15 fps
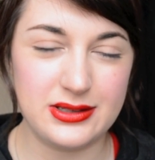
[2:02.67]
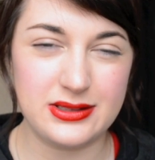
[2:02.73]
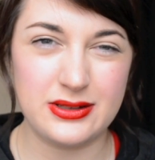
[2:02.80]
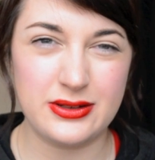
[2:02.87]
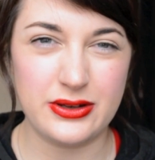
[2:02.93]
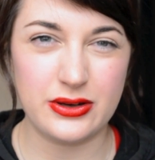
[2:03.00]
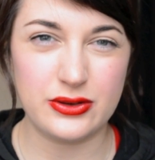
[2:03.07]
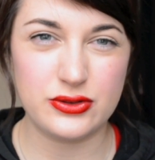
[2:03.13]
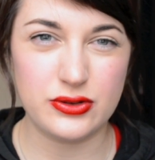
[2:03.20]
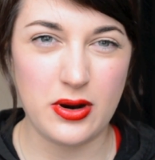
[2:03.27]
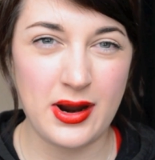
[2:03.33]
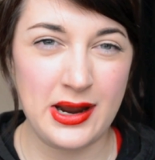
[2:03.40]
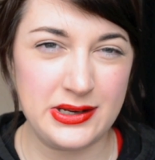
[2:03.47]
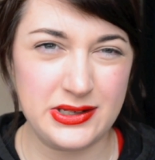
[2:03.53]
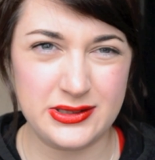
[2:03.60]
doesn't look
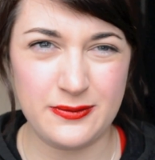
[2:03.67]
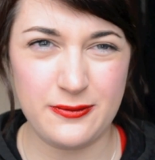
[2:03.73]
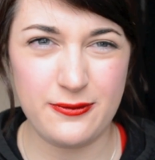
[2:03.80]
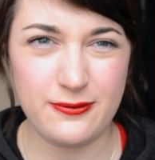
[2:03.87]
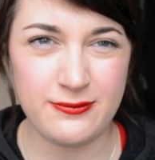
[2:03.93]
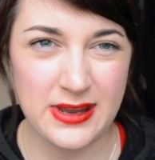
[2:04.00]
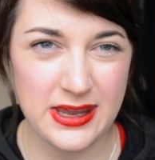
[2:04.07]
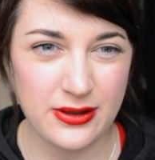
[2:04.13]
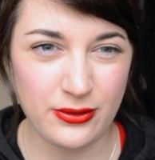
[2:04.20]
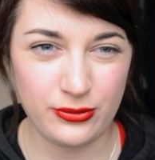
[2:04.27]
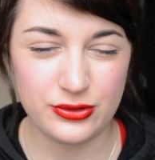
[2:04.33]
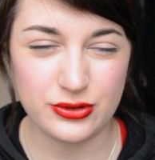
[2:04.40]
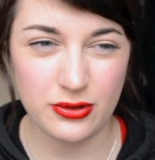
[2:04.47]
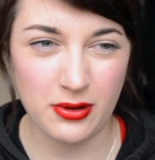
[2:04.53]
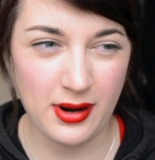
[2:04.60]
dry, it doesn't feel
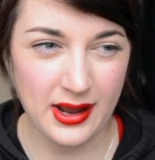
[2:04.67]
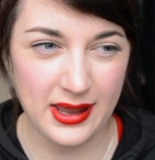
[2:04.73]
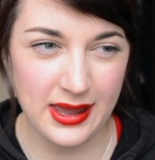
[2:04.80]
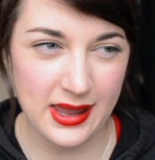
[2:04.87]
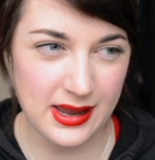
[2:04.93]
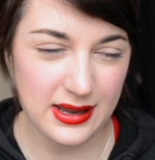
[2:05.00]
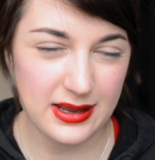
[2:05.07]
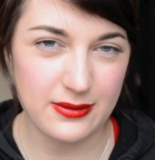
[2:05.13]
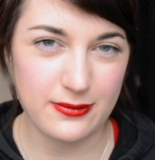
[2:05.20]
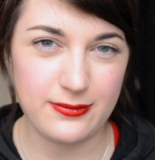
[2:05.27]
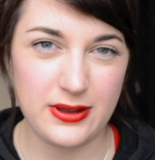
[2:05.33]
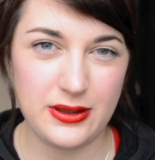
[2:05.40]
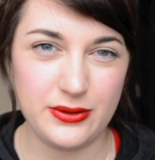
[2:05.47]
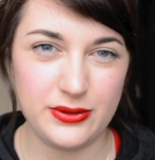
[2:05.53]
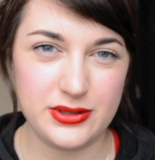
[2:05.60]
drying, it
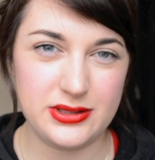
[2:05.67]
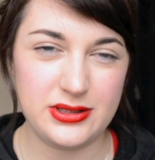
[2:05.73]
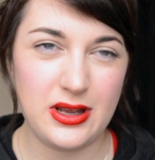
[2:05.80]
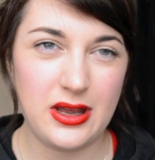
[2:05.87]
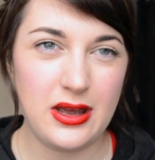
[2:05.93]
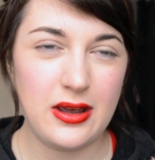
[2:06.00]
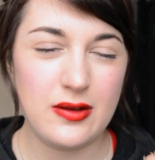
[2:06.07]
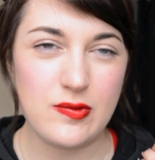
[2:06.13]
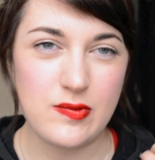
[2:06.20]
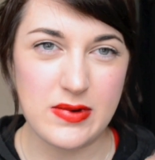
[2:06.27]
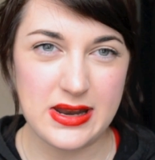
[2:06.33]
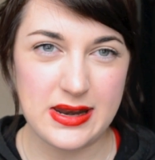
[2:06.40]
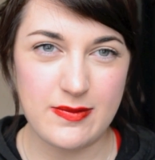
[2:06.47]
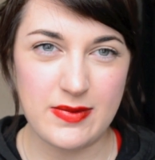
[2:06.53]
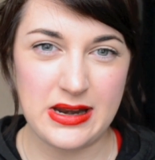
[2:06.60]
feels
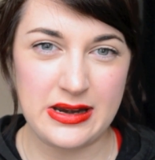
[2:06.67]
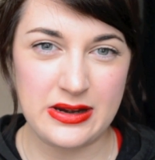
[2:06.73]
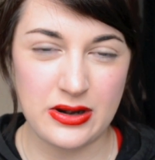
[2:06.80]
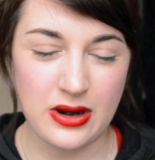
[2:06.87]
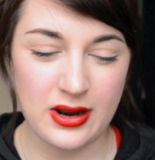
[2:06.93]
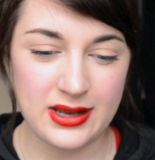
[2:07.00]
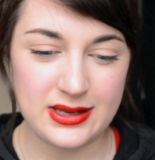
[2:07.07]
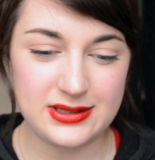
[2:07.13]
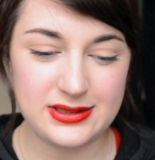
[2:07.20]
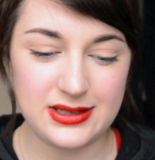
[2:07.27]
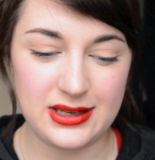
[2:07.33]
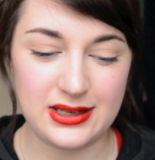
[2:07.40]
really nice.